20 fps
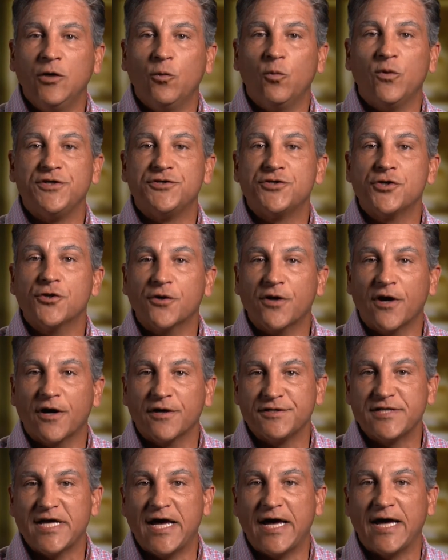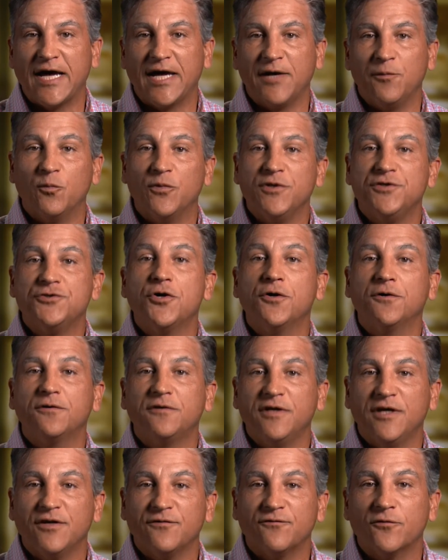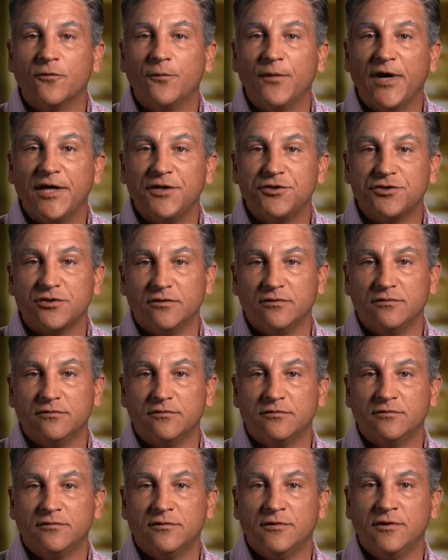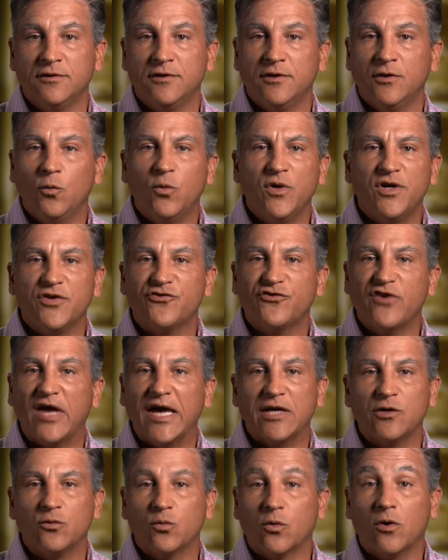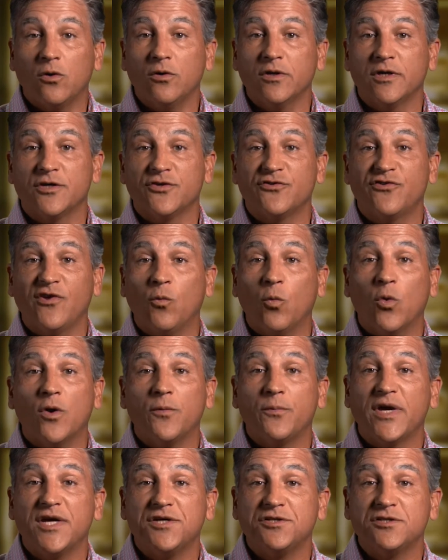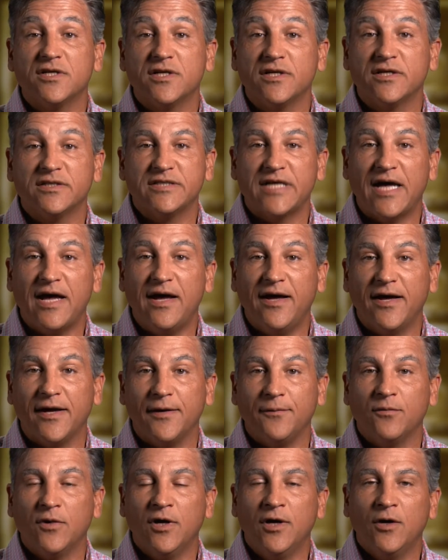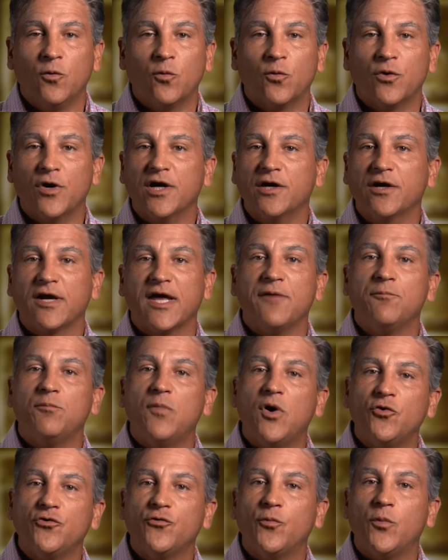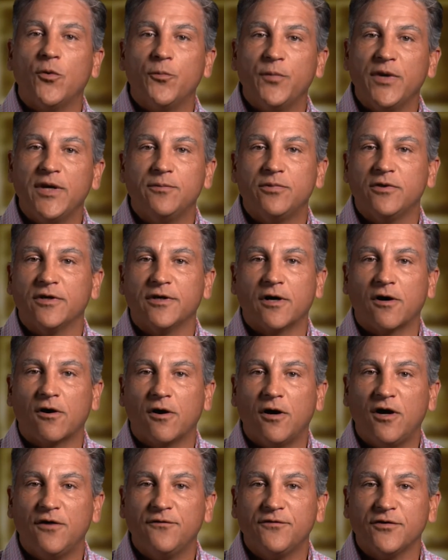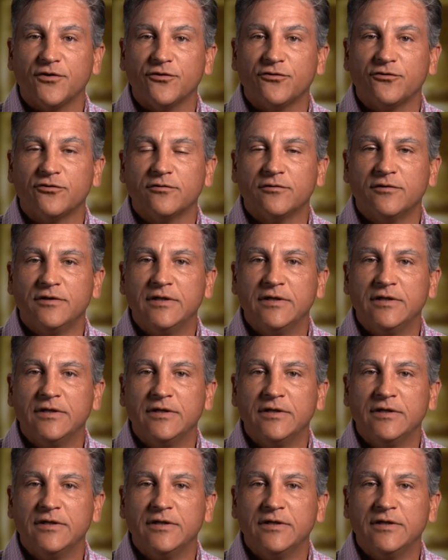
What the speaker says: We took our time. We took the information. We decided we're only going to see 1 patient at a time. We're not going to have multiple people in our office.